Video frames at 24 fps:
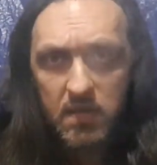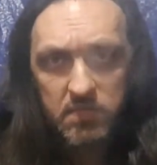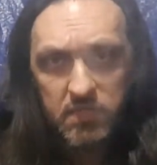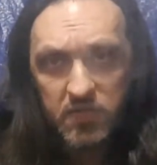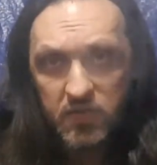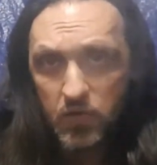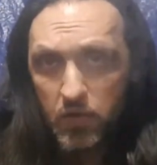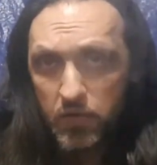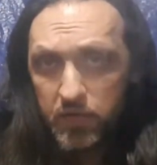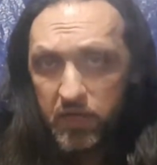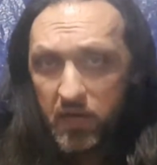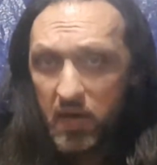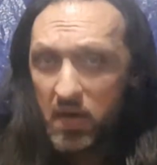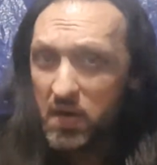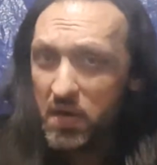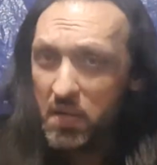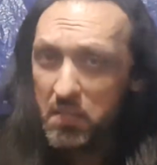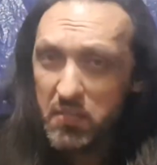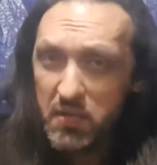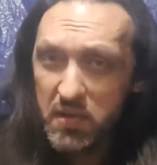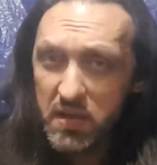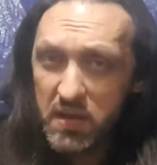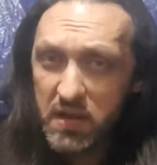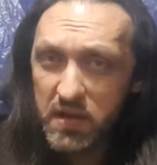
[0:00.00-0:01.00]
So far,
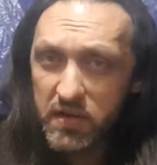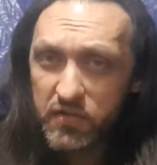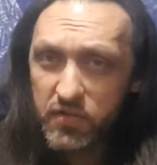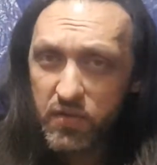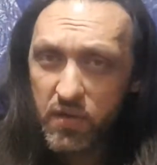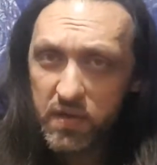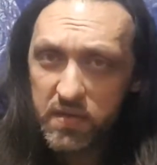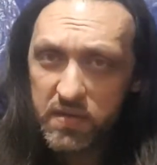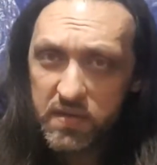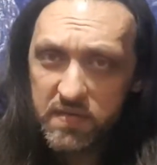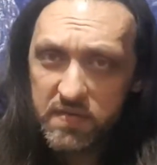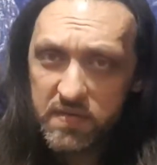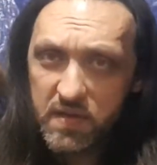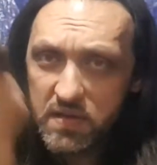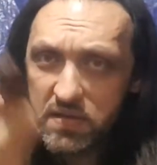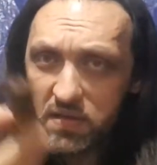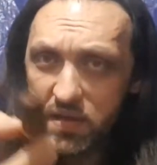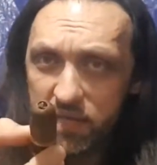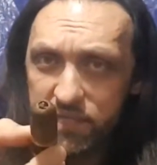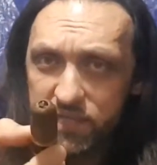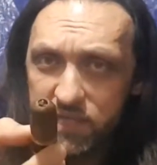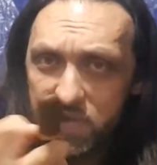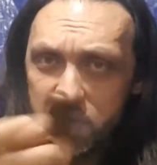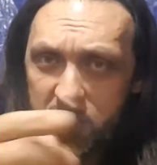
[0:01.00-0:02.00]
I'm really enjoying this. I'd
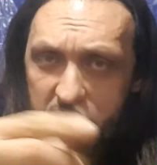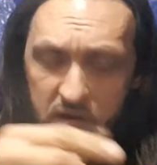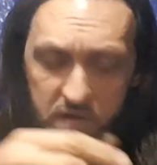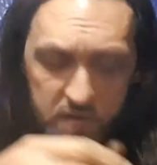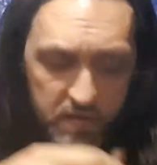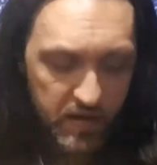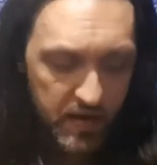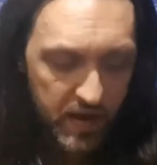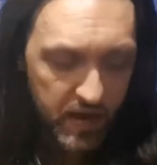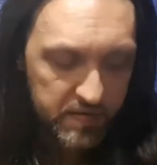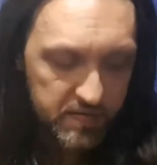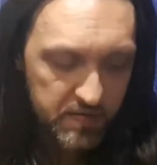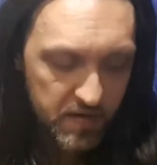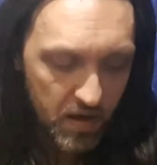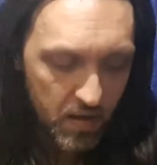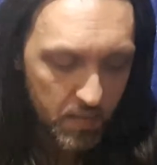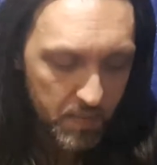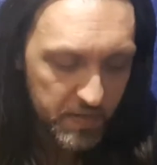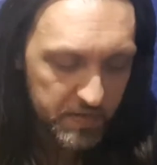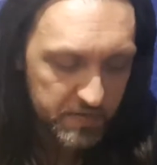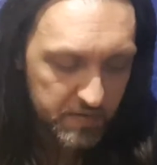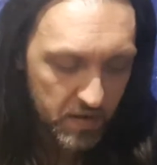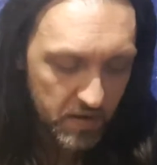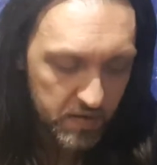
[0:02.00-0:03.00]
love to hear your guys'
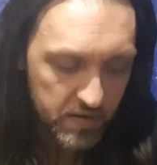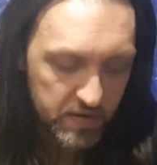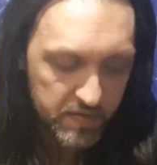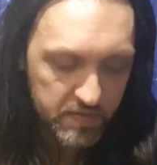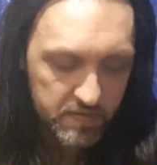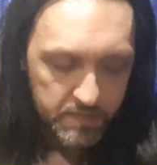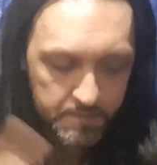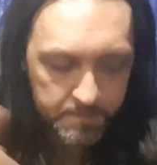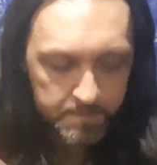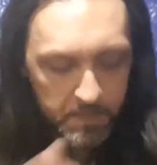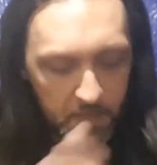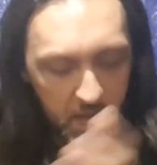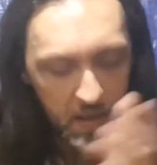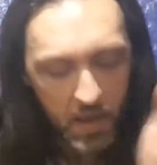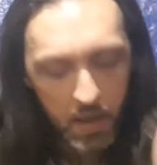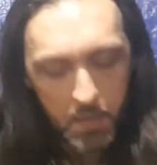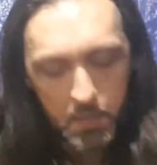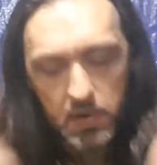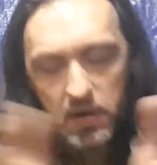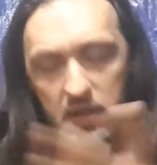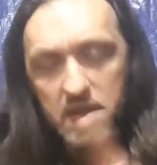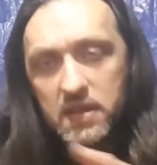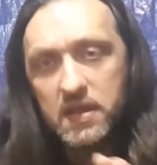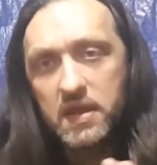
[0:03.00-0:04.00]
comments on this.
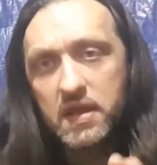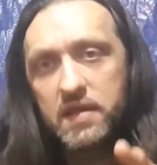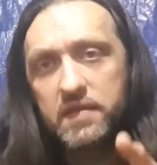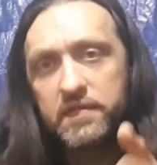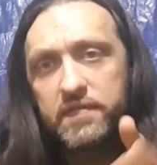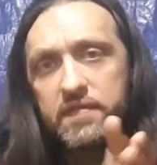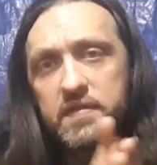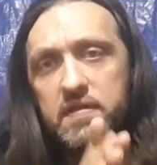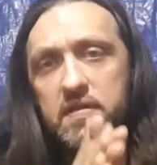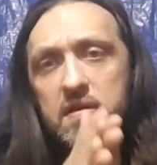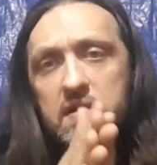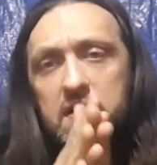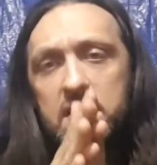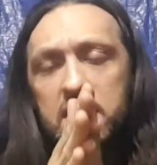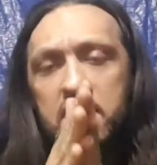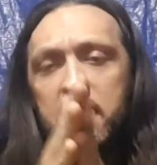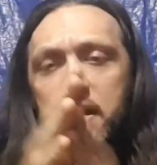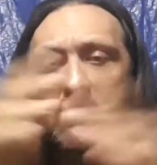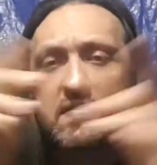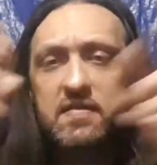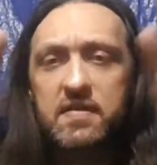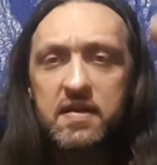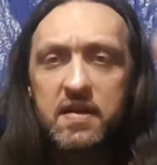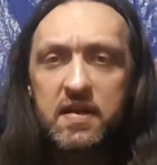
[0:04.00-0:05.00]
I'm going to leave
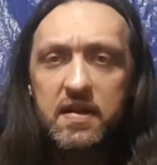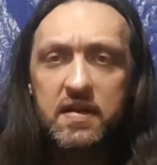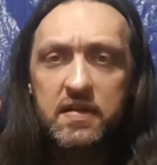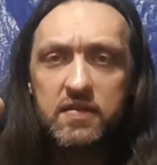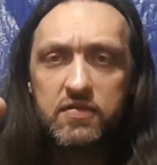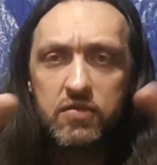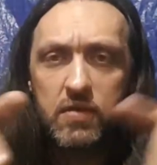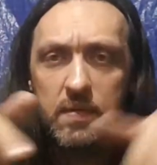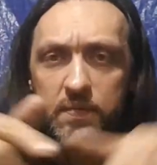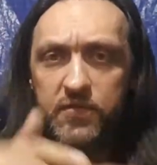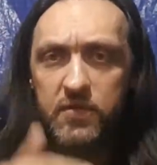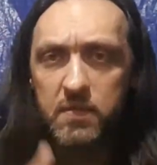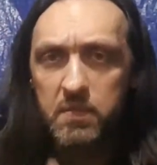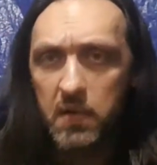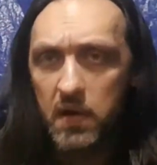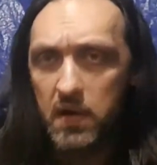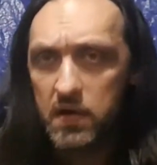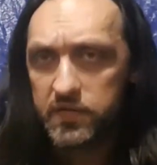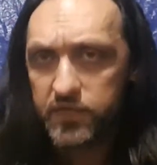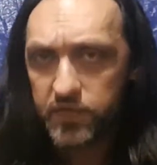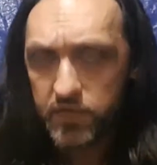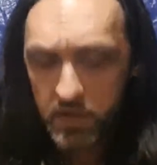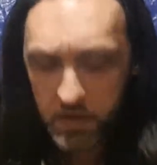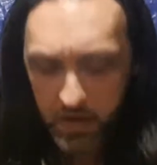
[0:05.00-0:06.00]
links in the description
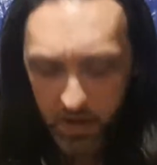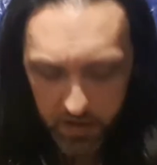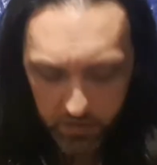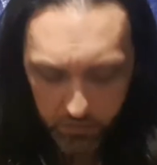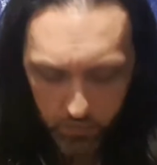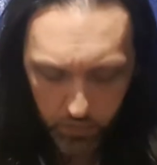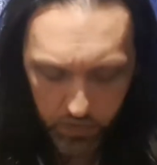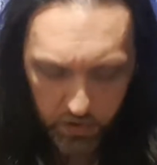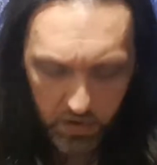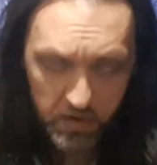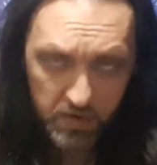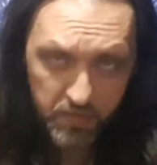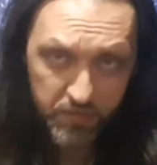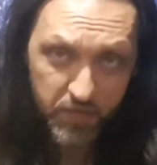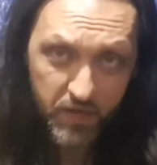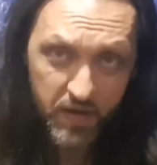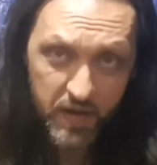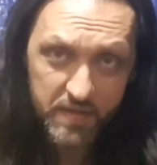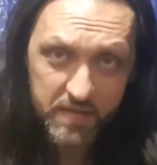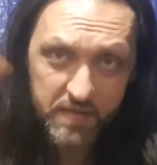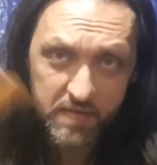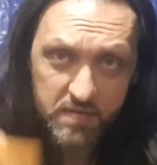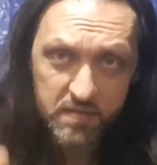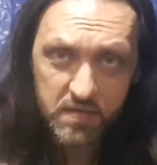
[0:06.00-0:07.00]
box for you guys where you can
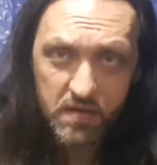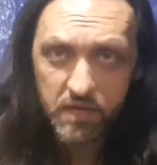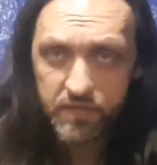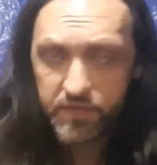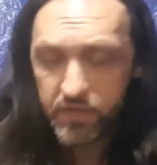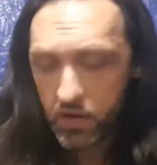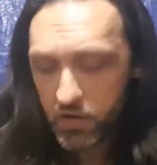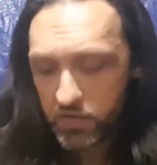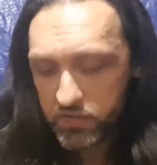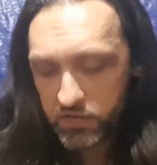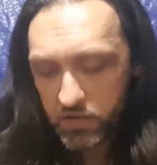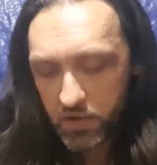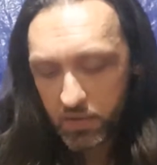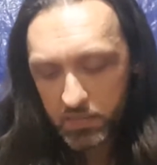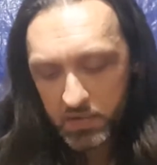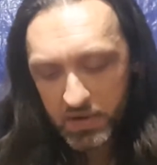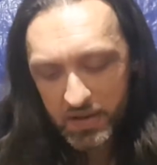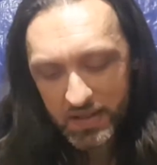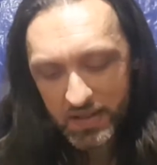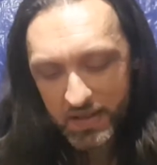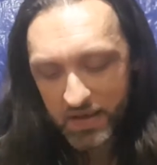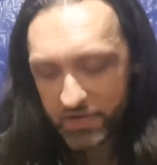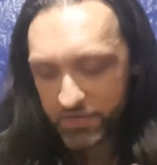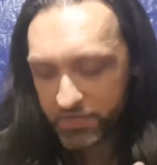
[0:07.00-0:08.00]
find this stuff. Also, I'm
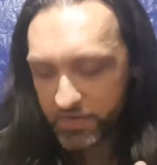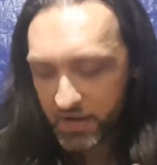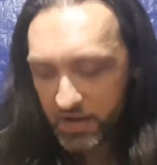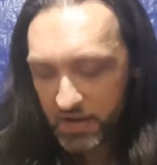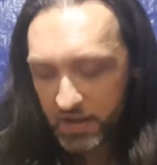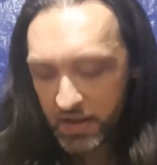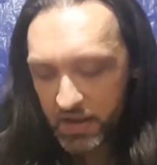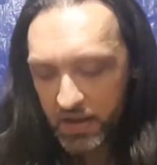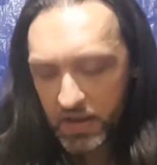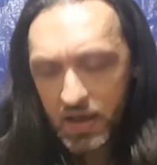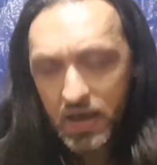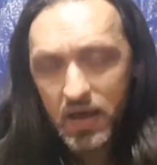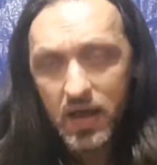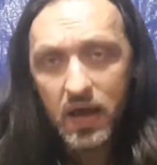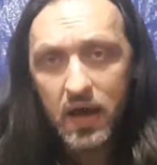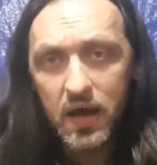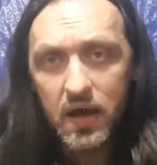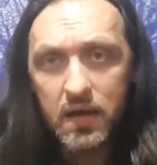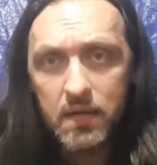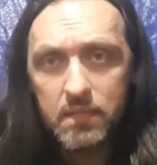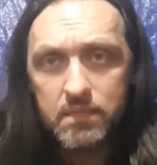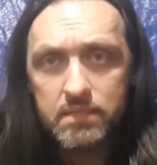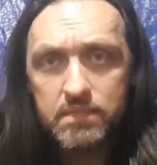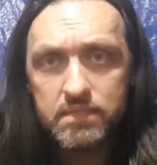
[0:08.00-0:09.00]
going to leave
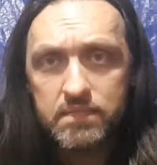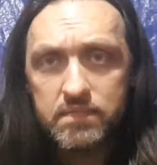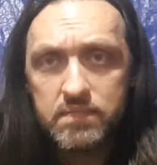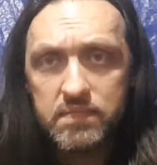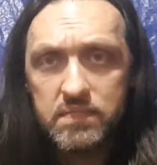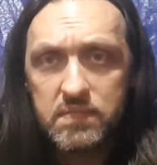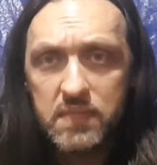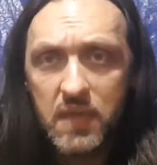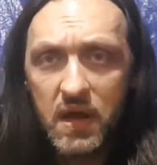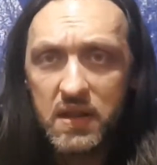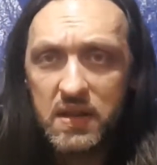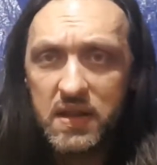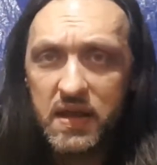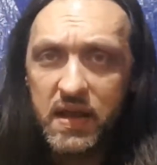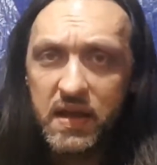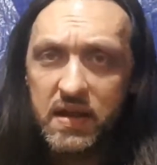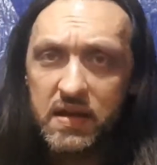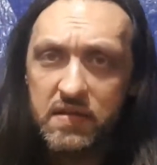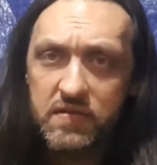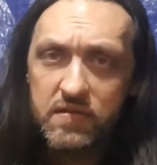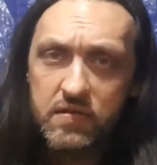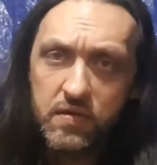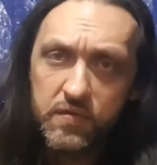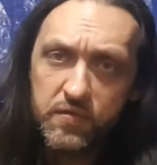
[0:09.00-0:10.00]
a link
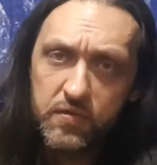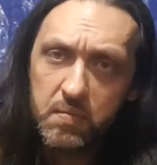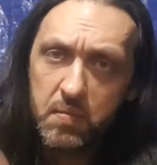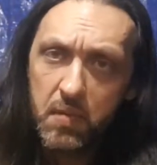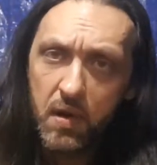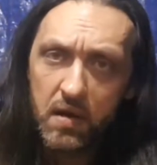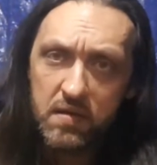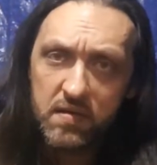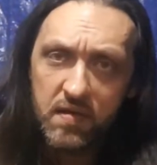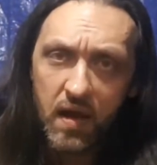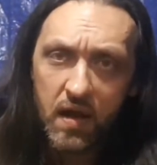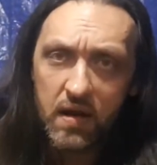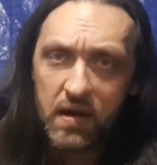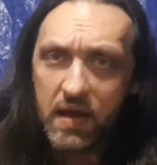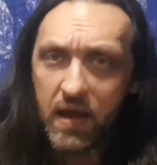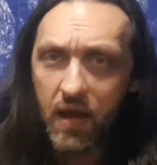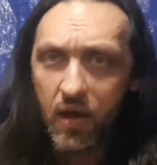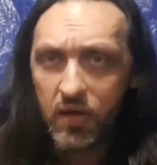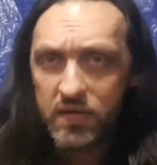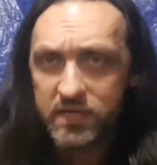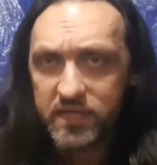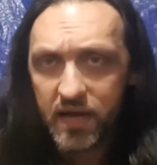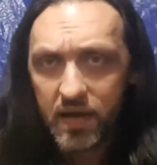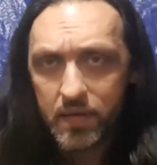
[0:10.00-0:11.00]
in the description box how to
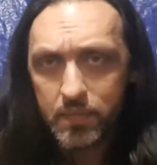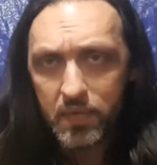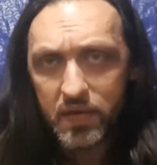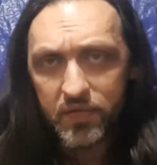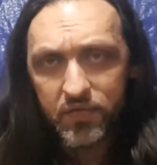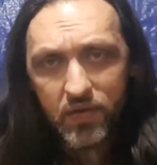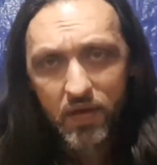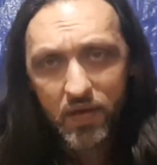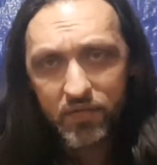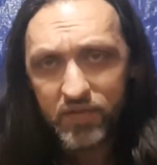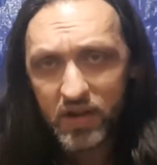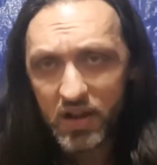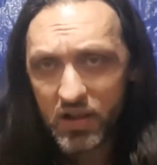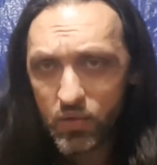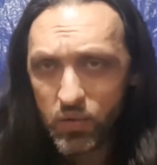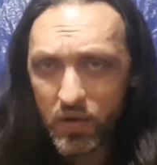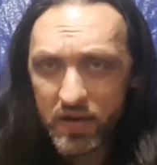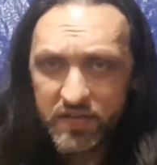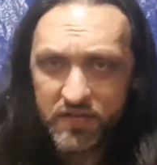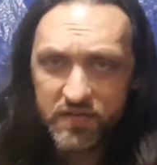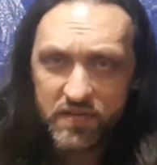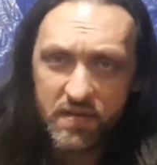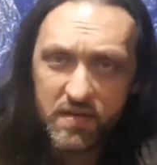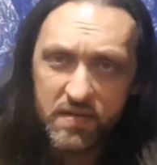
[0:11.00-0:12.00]
contact me if you have any
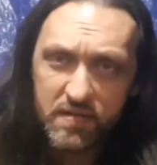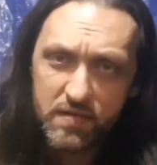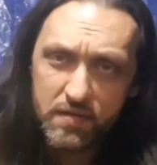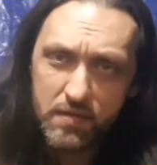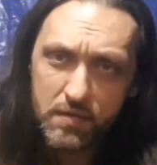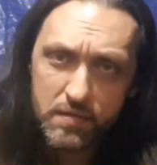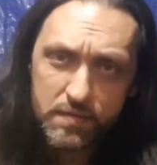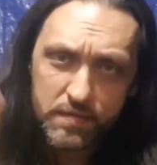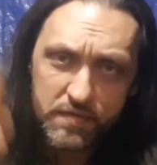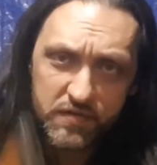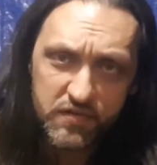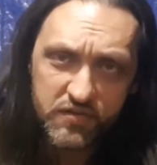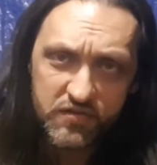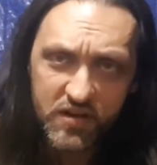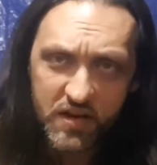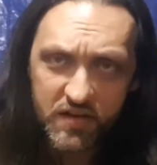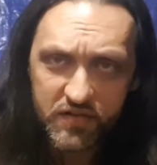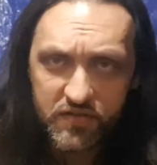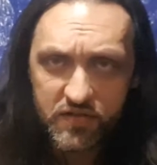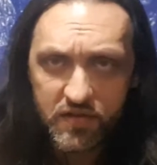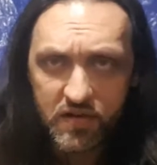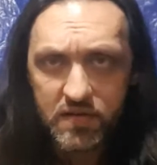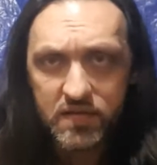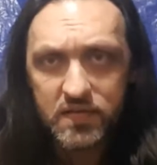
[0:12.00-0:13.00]
questions or
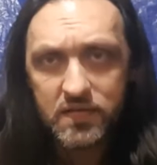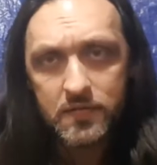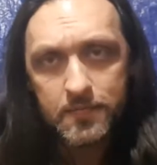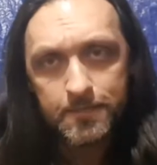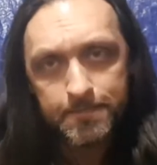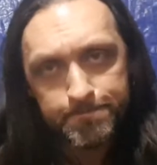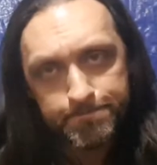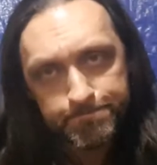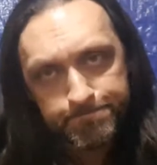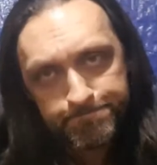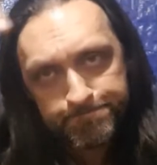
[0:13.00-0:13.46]
suggestions.